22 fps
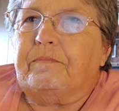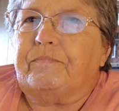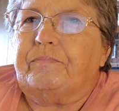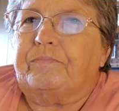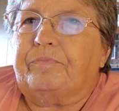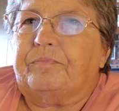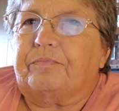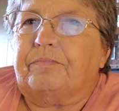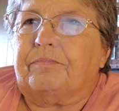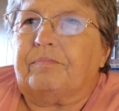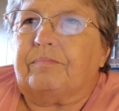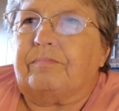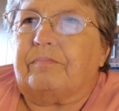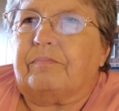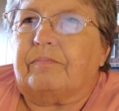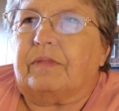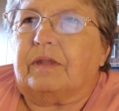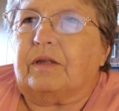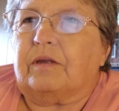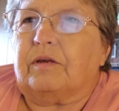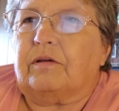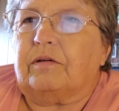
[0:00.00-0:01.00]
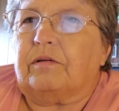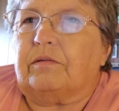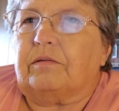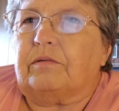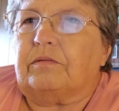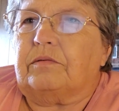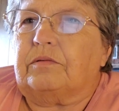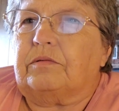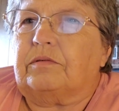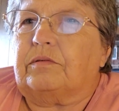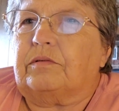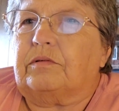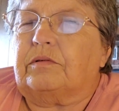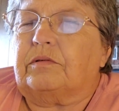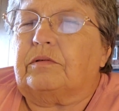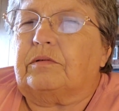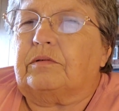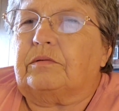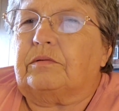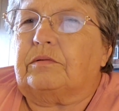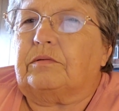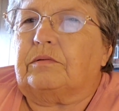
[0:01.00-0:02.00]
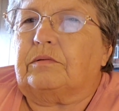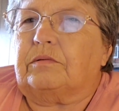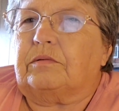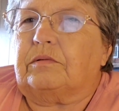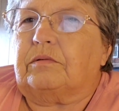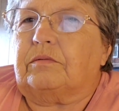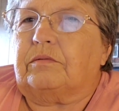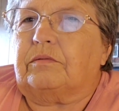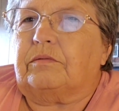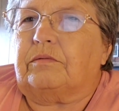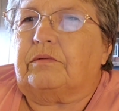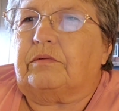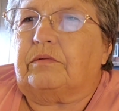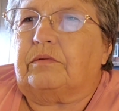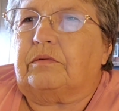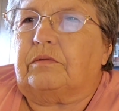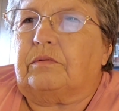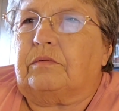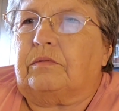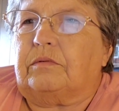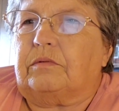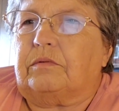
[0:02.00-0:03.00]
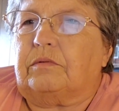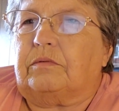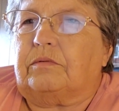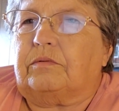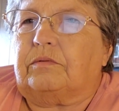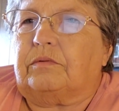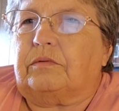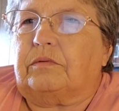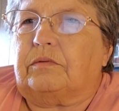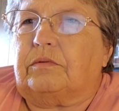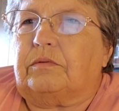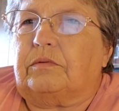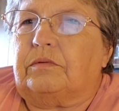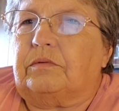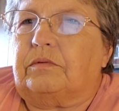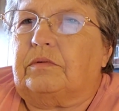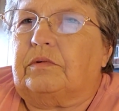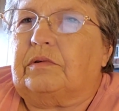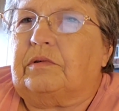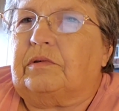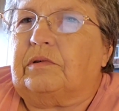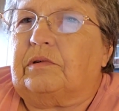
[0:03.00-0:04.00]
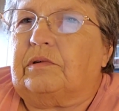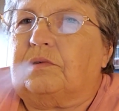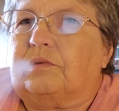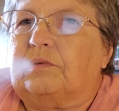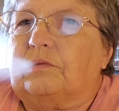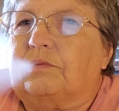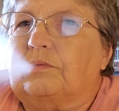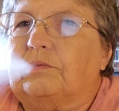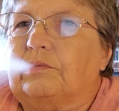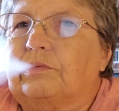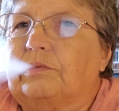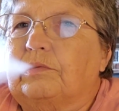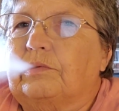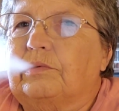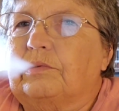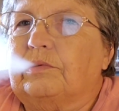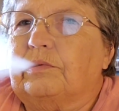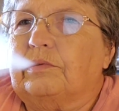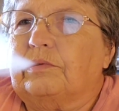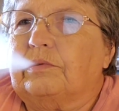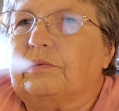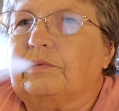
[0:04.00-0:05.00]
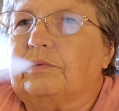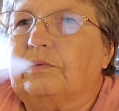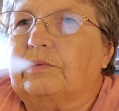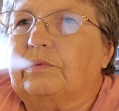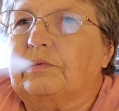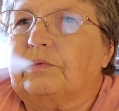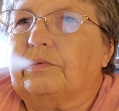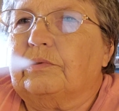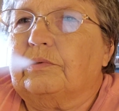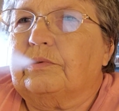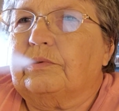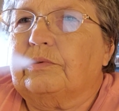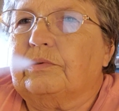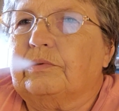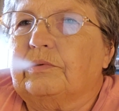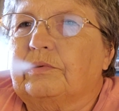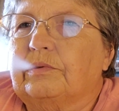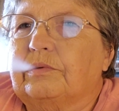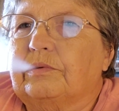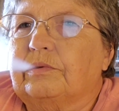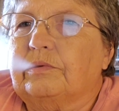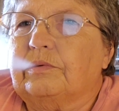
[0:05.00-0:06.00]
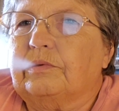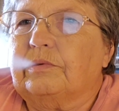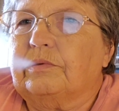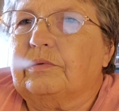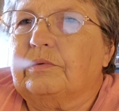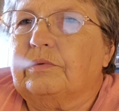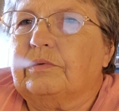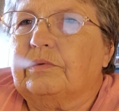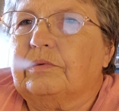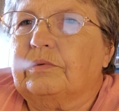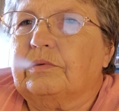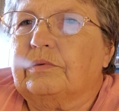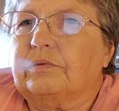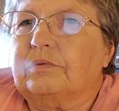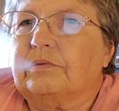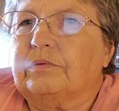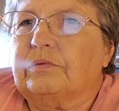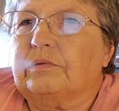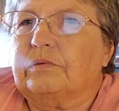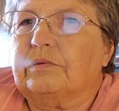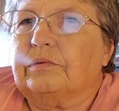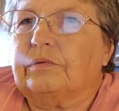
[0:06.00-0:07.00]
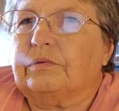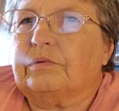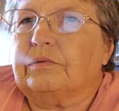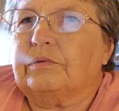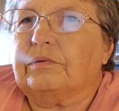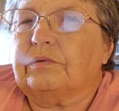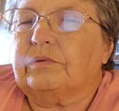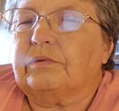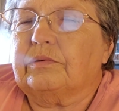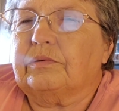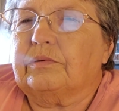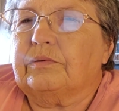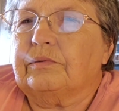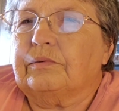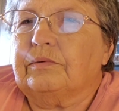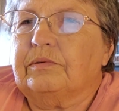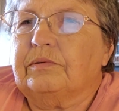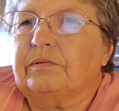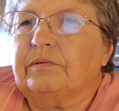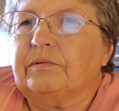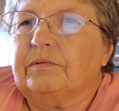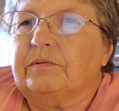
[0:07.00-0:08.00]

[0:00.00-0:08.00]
(silent)